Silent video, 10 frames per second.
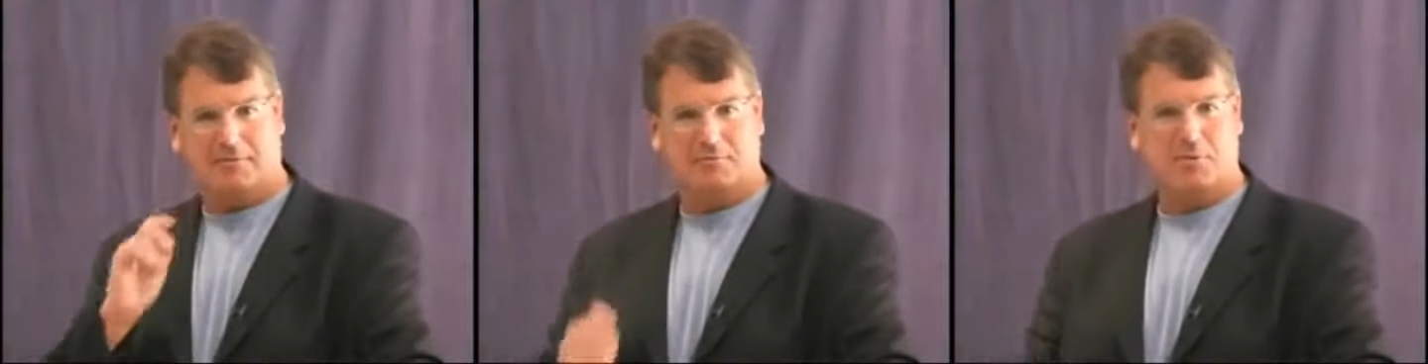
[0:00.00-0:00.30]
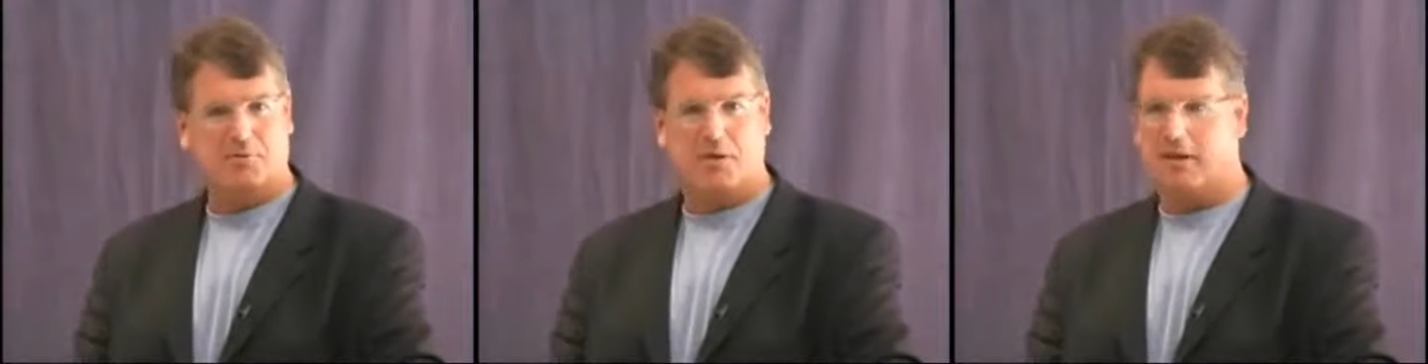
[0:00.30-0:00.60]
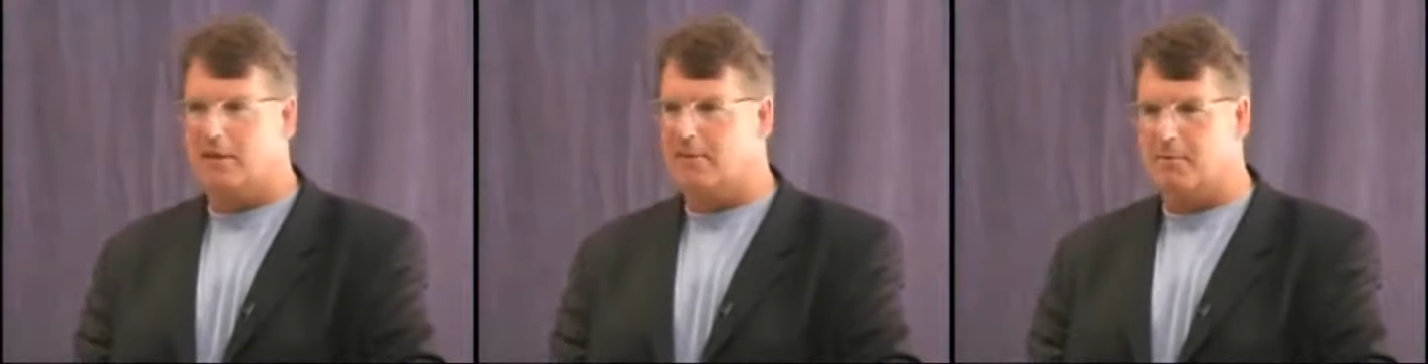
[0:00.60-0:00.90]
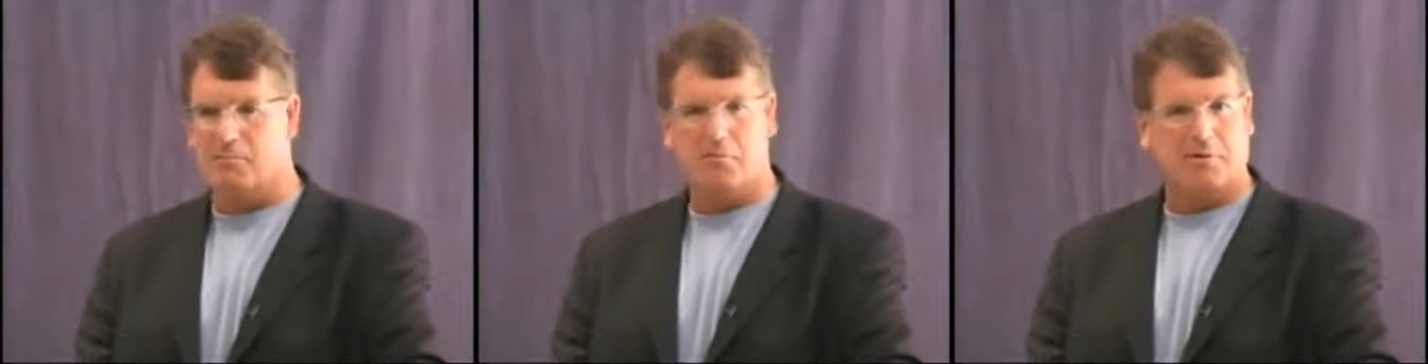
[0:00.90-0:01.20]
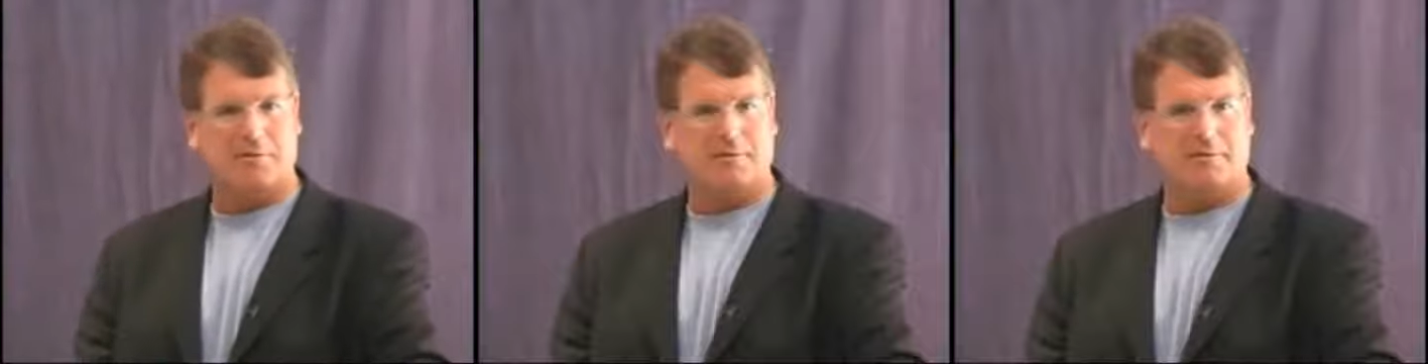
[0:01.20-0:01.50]
dispute that claim in
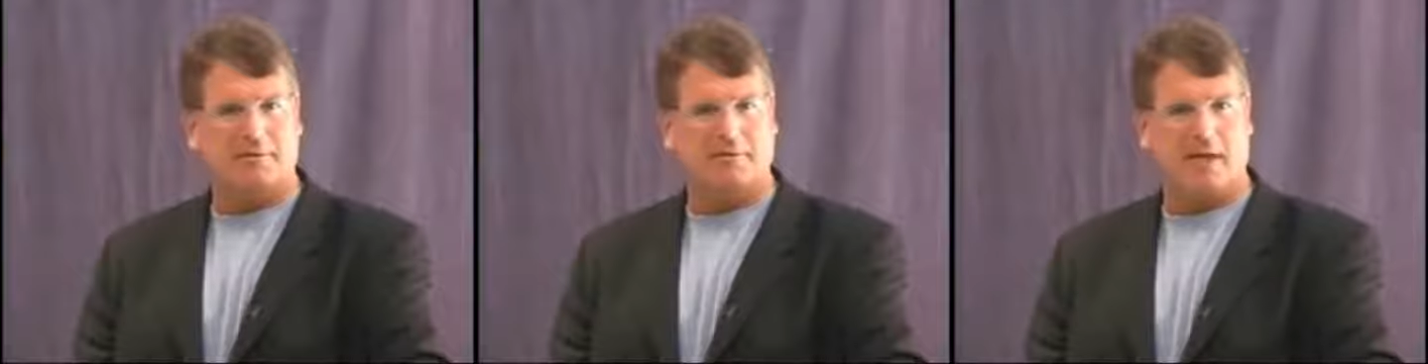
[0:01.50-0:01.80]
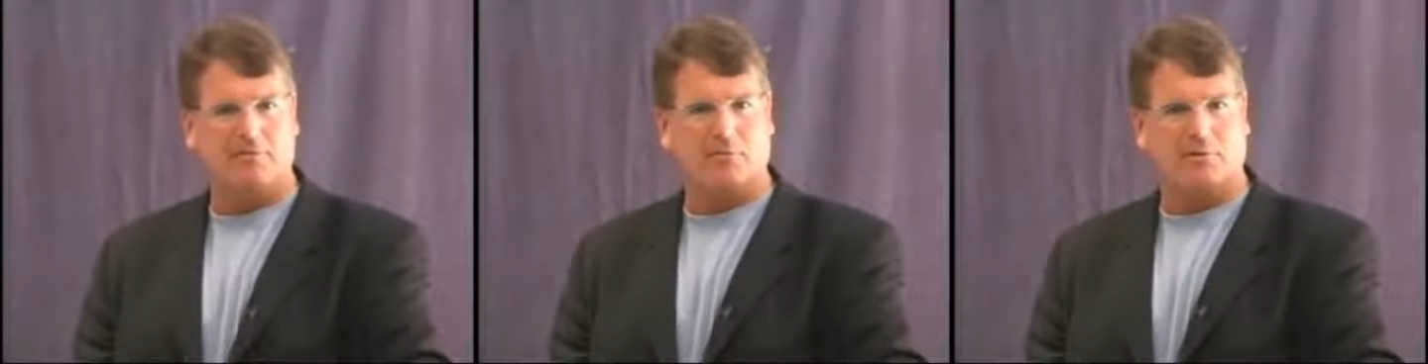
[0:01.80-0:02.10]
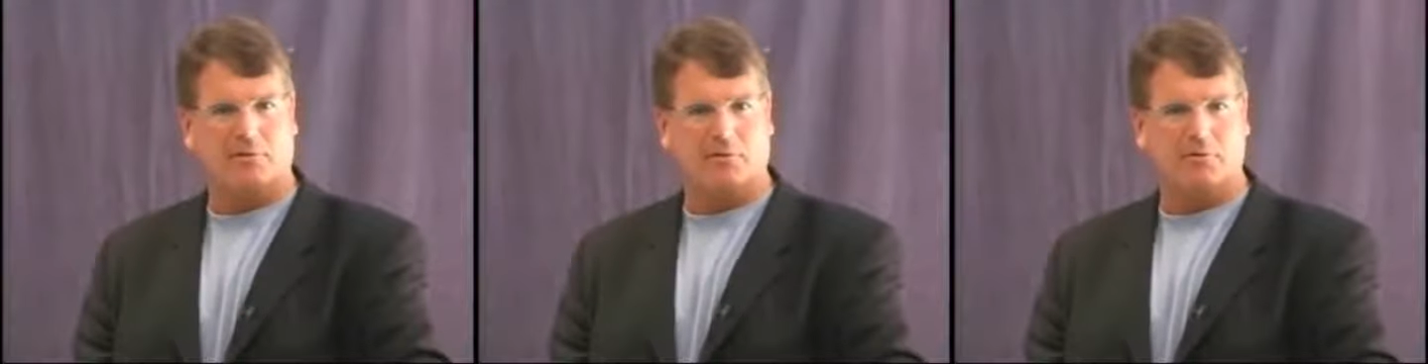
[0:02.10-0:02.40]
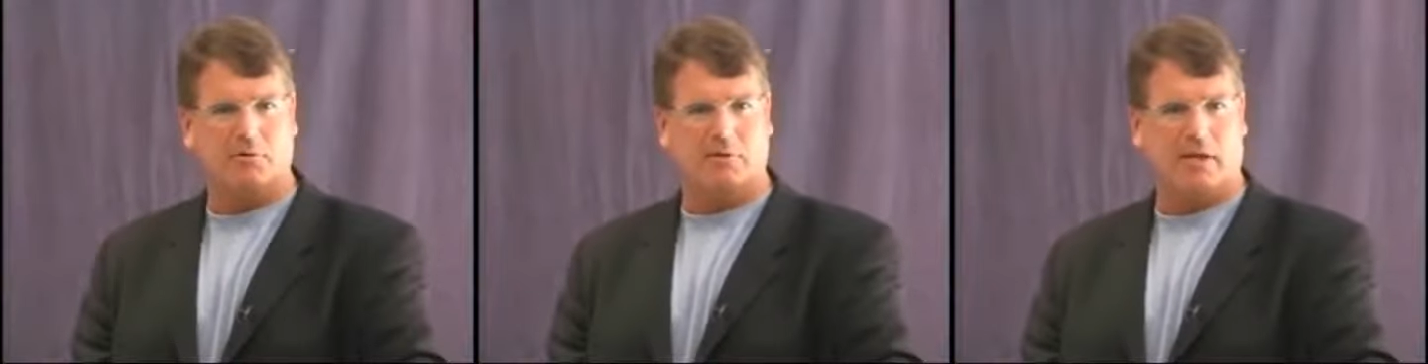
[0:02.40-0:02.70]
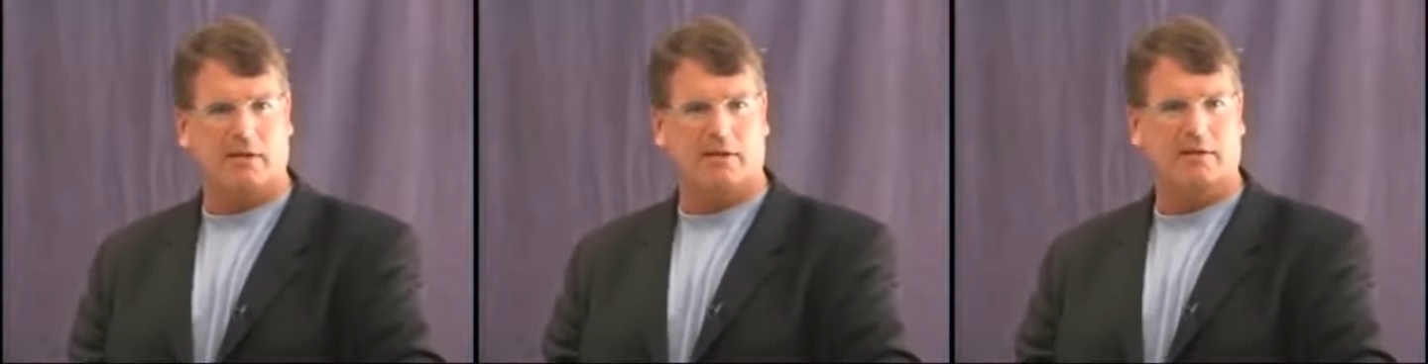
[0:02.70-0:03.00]
print, that they actually looked at the real
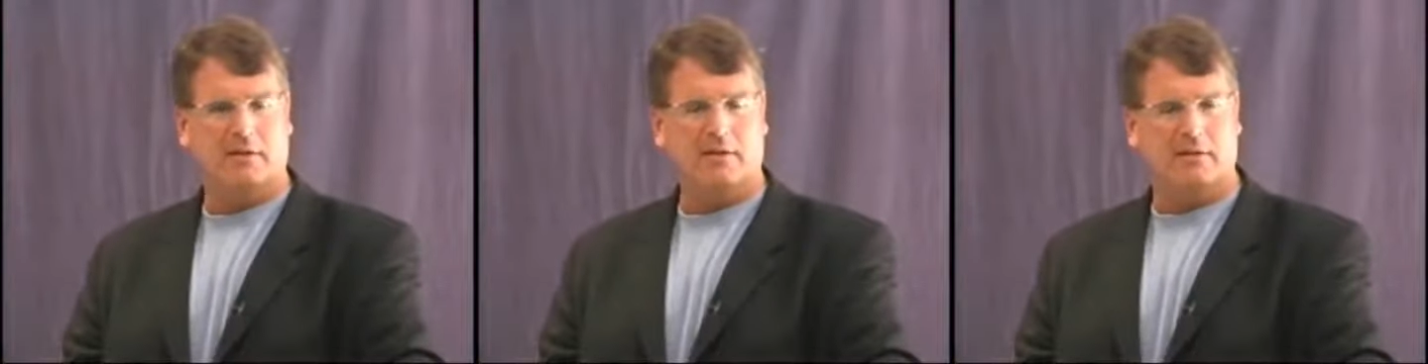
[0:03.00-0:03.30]
data